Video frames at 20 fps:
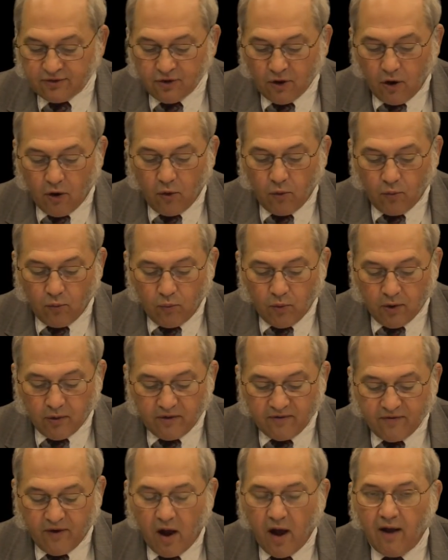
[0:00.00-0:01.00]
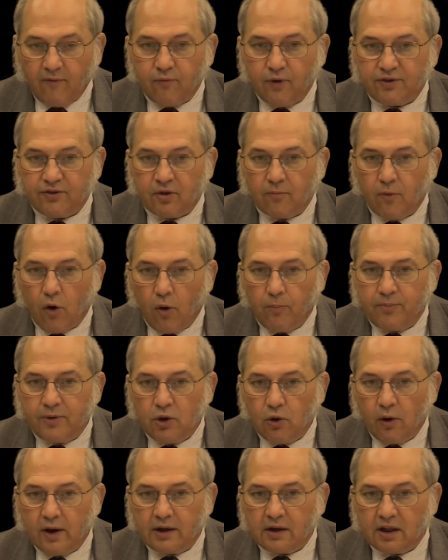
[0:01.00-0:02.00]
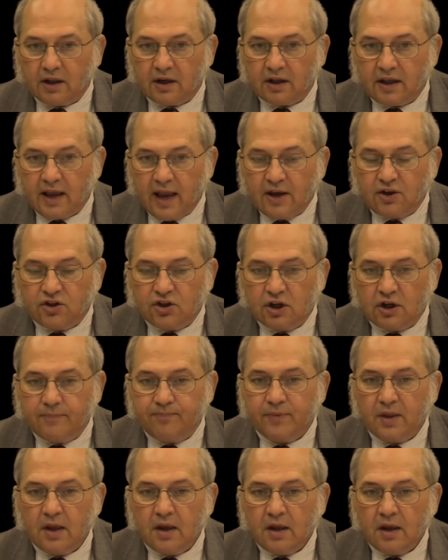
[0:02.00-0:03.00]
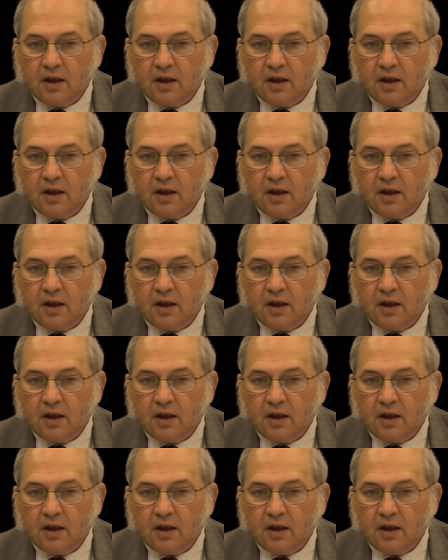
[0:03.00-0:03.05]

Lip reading: So we're involved with some opioid litigation,